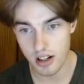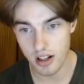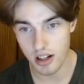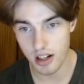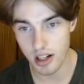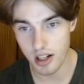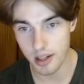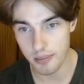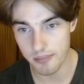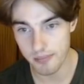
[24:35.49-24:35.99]

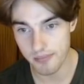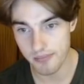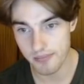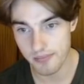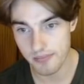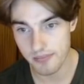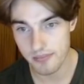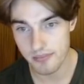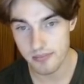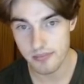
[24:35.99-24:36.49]

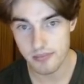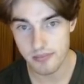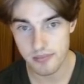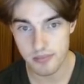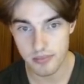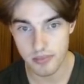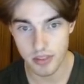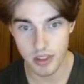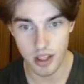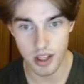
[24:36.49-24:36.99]

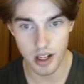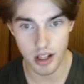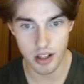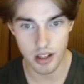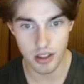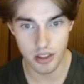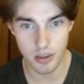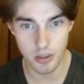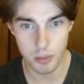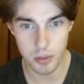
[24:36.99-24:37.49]
that
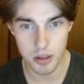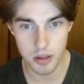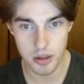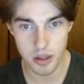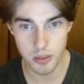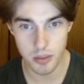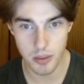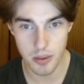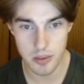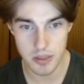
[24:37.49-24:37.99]
we
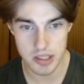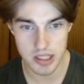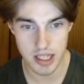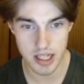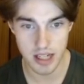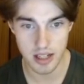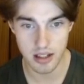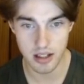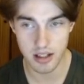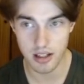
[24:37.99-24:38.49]
were
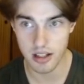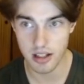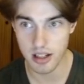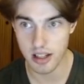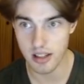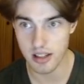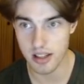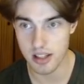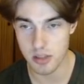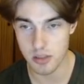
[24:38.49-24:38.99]
seeing
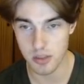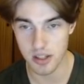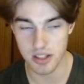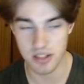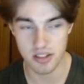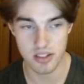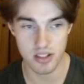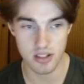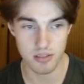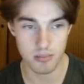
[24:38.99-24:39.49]
in this
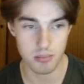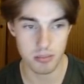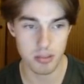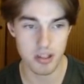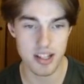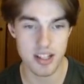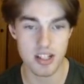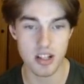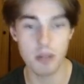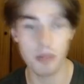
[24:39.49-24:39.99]
one, so
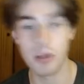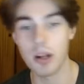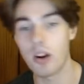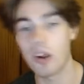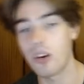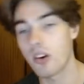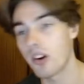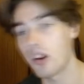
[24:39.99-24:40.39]
please don't be Hong